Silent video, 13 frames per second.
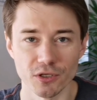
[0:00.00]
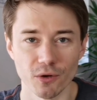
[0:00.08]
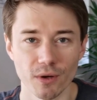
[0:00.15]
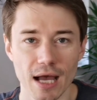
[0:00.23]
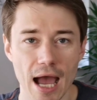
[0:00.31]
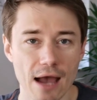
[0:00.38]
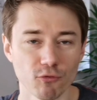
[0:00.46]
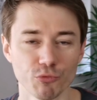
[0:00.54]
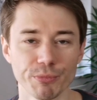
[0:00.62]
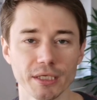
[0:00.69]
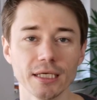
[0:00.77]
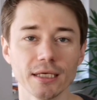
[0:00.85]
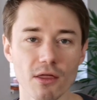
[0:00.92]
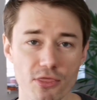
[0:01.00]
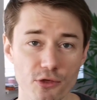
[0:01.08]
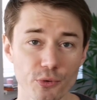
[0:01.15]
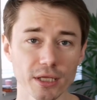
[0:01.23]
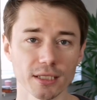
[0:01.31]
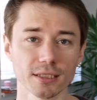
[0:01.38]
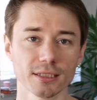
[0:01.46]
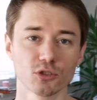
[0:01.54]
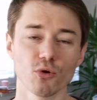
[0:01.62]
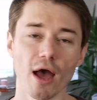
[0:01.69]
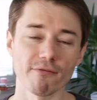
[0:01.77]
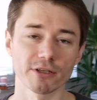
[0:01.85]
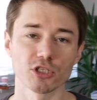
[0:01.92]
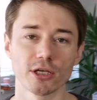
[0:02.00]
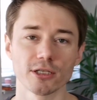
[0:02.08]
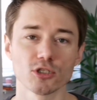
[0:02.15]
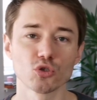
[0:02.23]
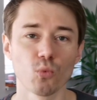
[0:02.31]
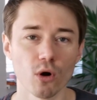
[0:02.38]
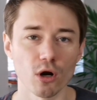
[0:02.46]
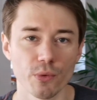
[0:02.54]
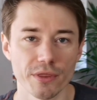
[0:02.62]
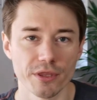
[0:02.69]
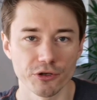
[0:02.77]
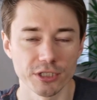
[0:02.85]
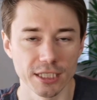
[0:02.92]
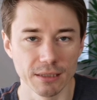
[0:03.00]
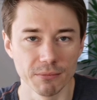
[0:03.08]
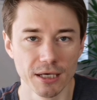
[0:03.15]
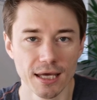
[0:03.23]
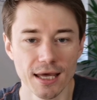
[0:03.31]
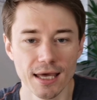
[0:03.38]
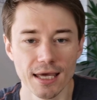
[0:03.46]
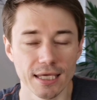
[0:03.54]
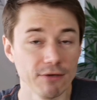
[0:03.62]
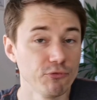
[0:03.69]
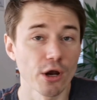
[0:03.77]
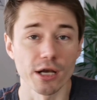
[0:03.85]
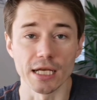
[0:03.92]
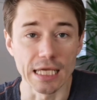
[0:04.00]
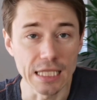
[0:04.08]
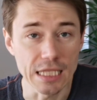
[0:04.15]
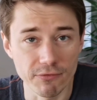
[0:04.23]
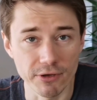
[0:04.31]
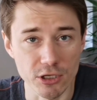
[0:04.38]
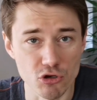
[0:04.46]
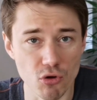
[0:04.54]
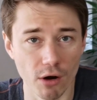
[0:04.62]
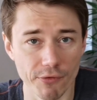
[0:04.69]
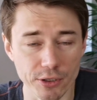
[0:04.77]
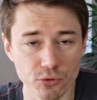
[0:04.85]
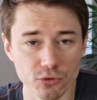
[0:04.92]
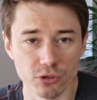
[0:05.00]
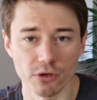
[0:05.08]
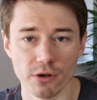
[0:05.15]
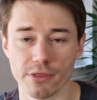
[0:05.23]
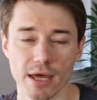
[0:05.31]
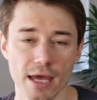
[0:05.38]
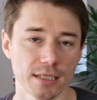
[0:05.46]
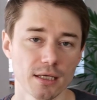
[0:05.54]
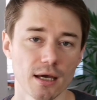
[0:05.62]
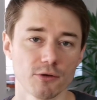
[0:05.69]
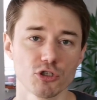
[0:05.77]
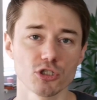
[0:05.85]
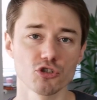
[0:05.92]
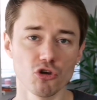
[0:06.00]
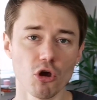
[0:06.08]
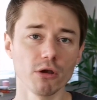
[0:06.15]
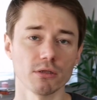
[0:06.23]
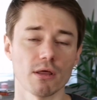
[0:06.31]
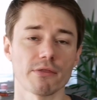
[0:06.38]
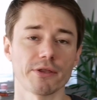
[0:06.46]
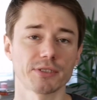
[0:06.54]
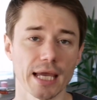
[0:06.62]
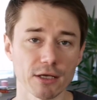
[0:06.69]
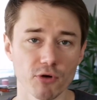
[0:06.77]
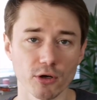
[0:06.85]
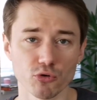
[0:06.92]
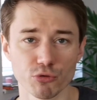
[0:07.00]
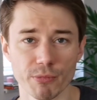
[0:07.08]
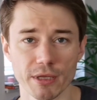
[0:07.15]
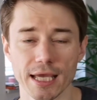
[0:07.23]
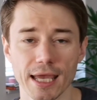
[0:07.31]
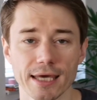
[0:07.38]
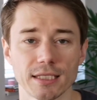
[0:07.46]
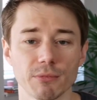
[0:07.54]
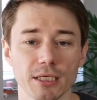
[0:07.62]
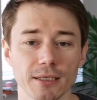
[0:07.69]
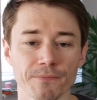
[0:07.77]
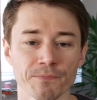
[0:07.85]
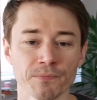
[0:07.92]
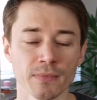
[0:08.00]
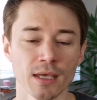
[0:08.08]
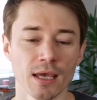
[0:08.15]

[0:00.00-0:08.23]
So I would be thrilled to have a chance to work with your team. If you're an individual recruiter, then just join the Tech Recruitment Academy.